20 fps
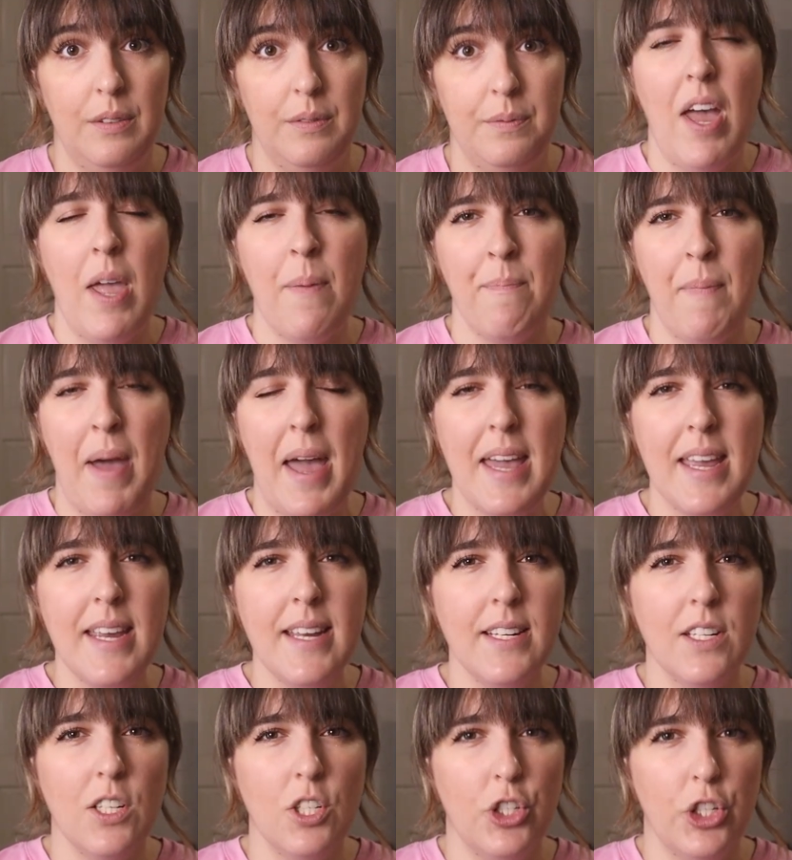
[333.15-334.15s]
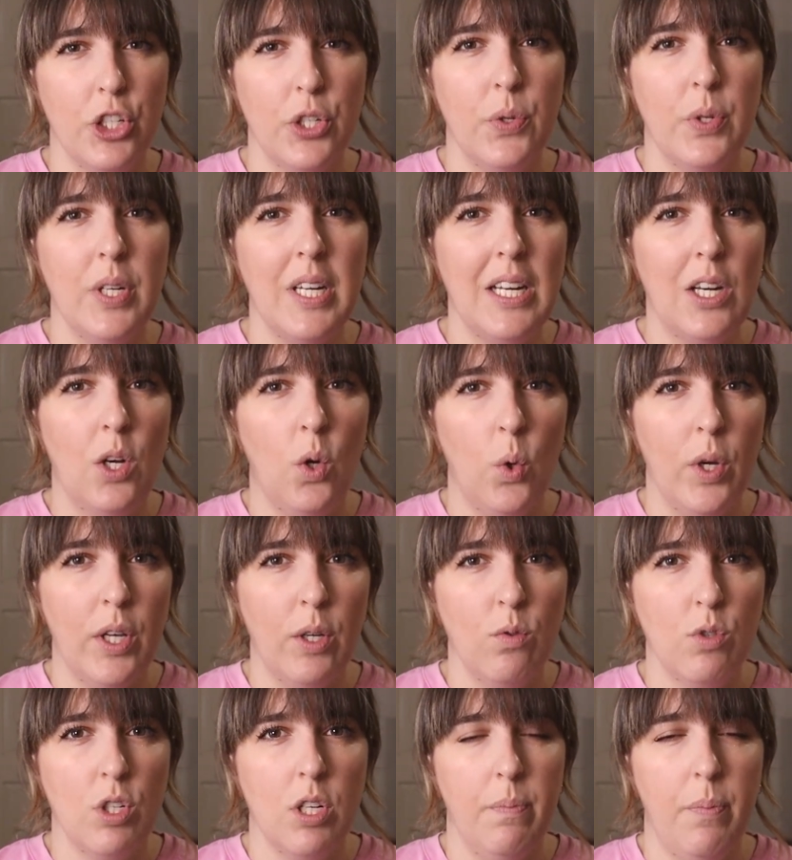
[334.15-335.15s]
They made Judy
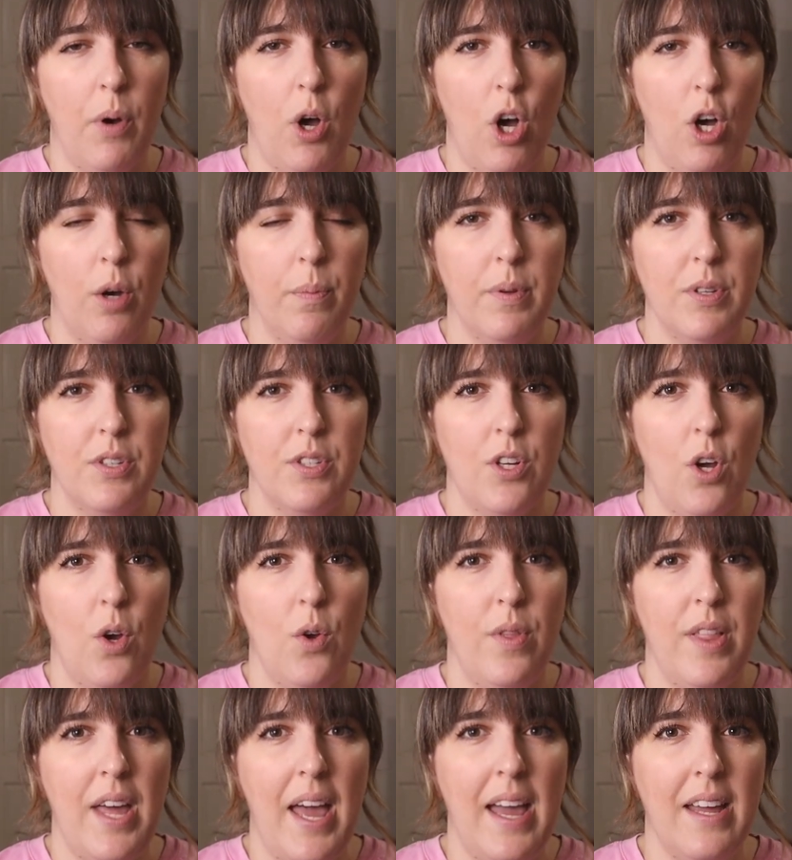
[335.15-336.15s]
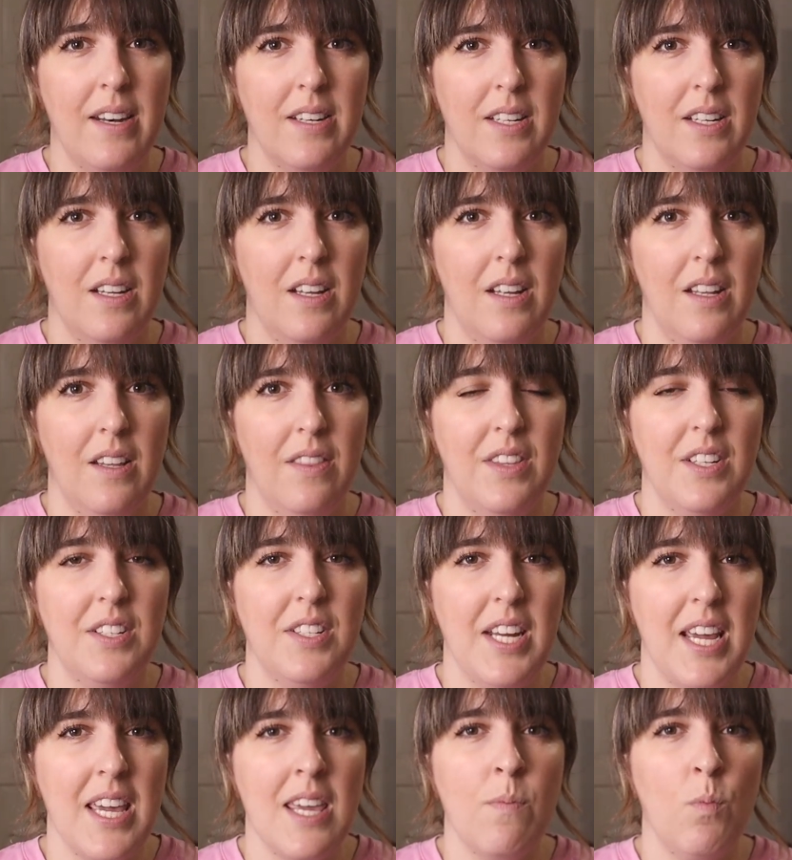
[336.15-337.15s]
loyal to Bob so that the
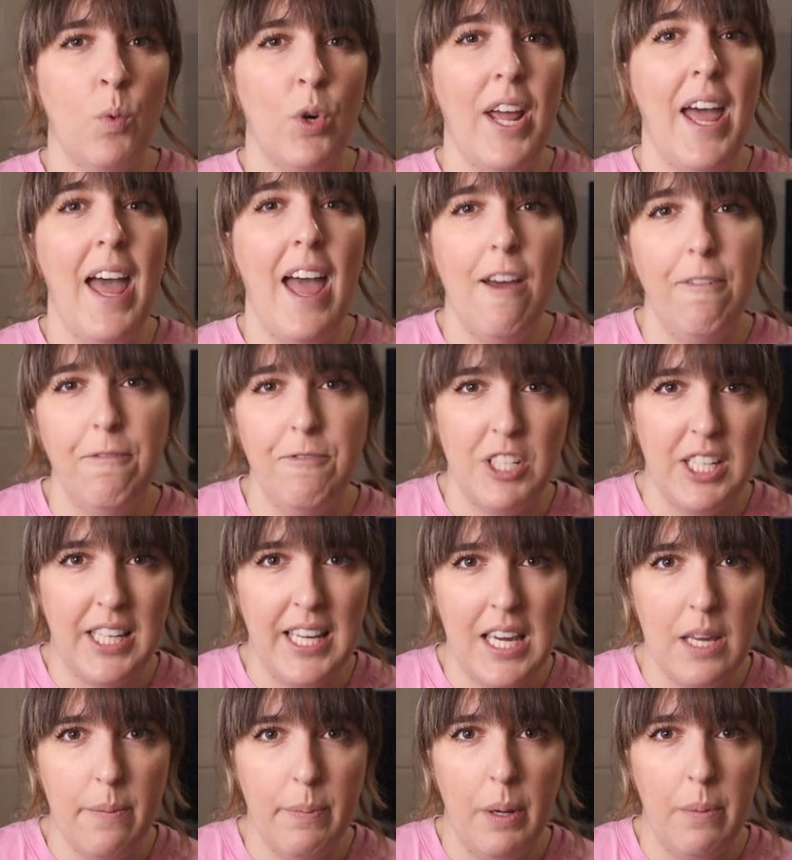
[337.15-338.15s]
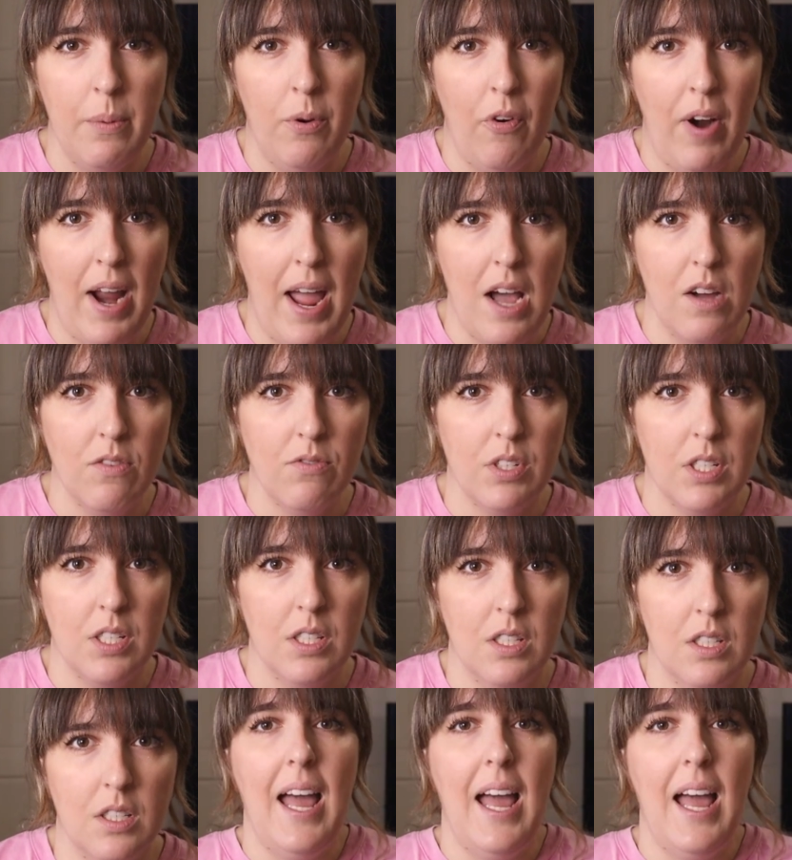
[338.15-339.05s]
team would have to keep him around.